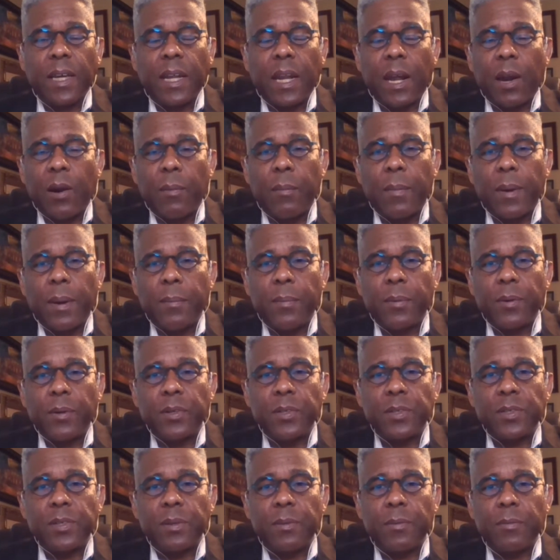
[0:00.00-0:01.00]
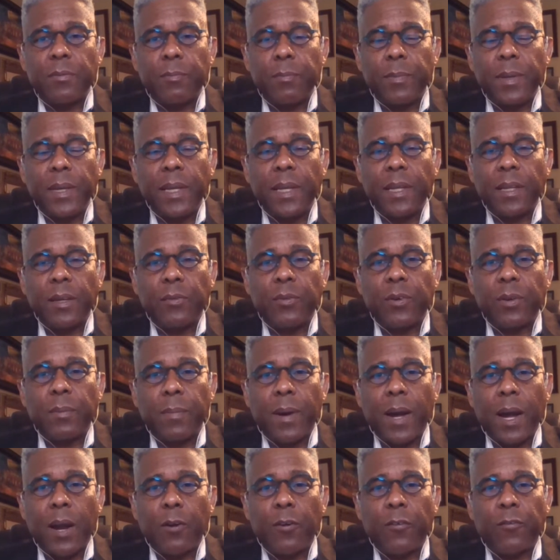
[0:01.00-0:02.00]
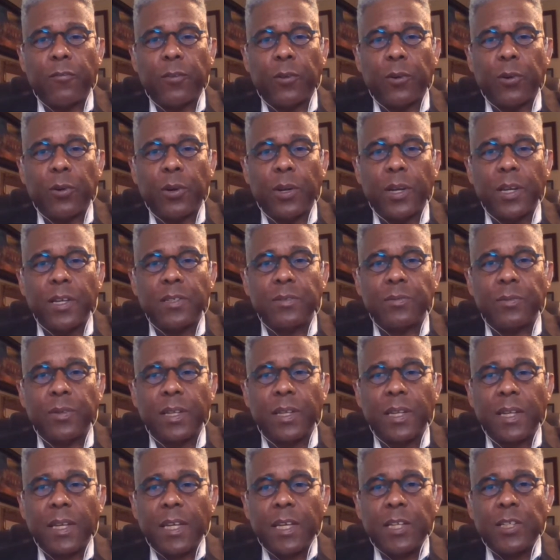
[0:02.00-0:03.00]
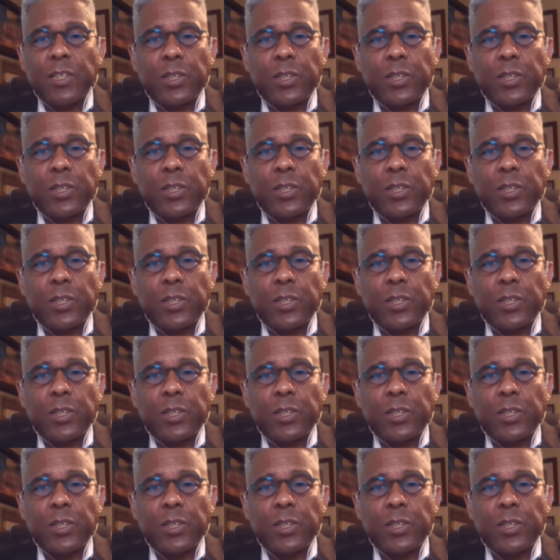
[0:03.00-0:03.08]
And I remember meeting with Myra Flores when